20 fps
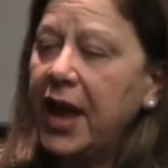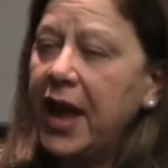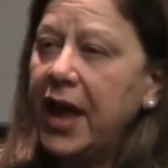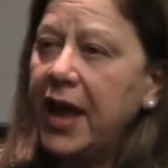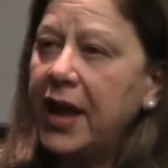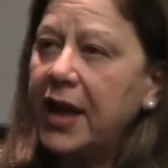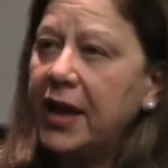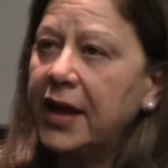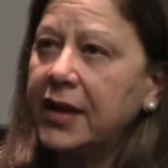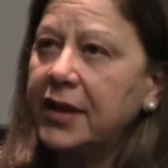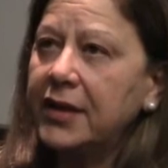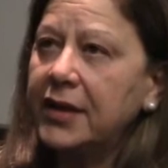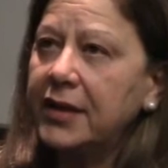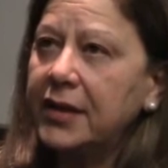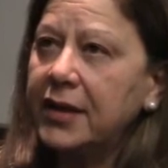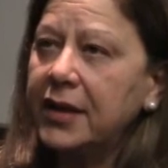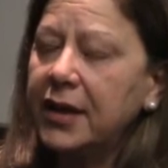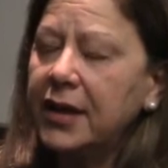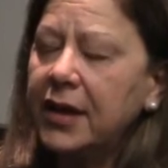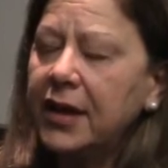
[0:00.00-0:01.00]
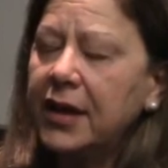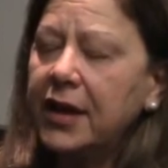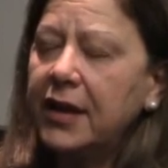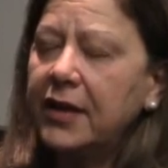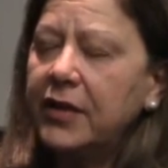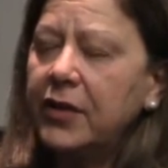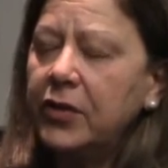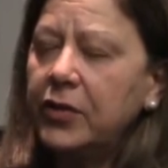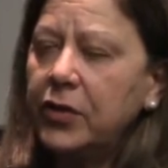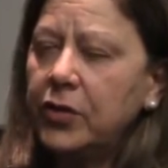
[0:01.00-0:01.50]
And
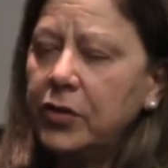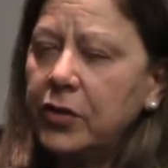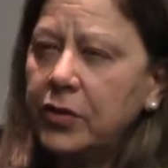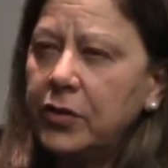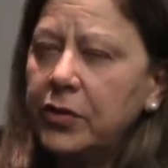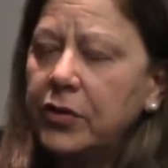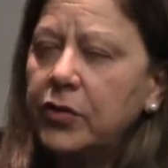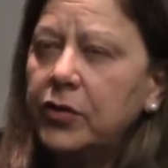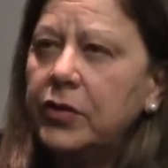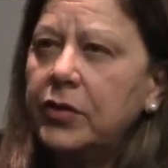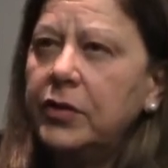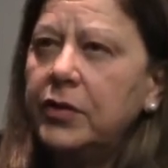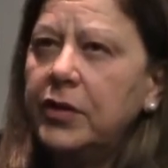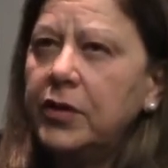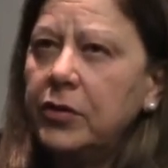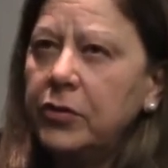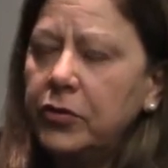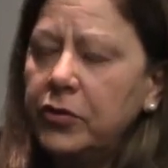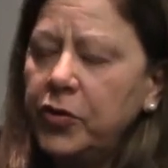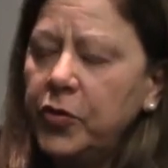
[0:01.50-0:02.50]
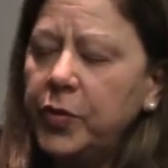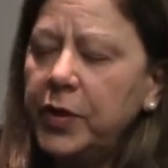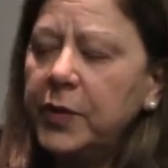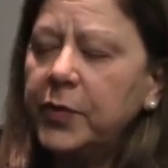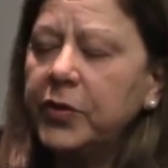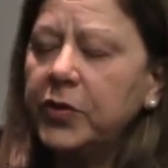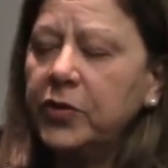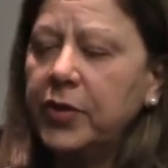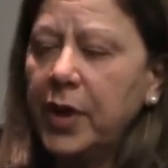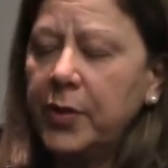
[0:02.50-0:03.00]
there are 2
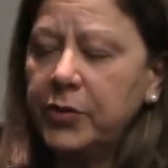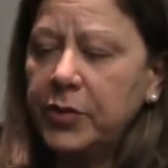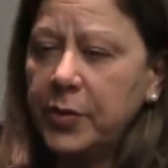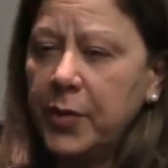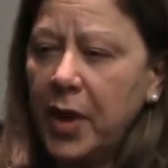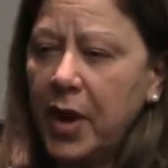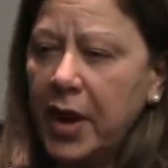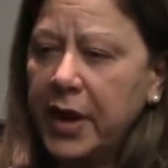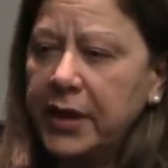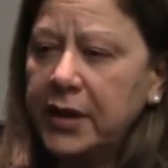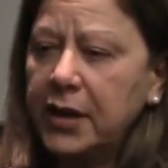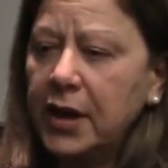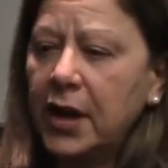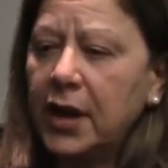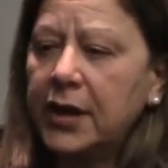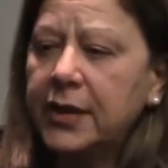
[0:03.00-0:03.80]
people who come to mind.